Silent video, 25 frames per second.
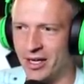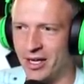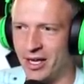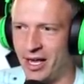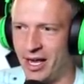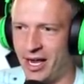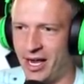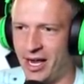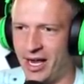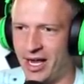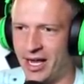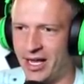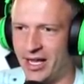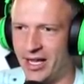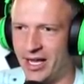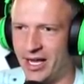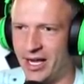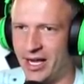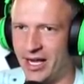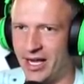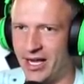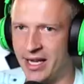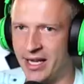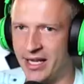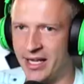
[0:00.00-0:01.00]
And,
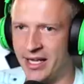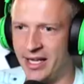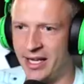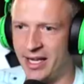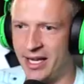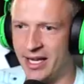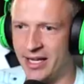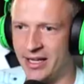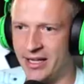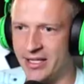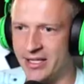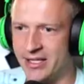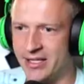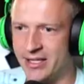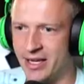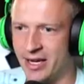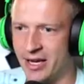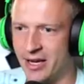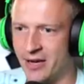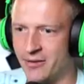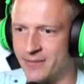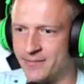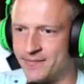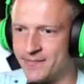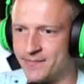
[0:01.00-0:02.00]
yeah, let's
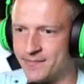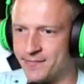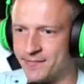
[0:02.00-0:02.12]
go.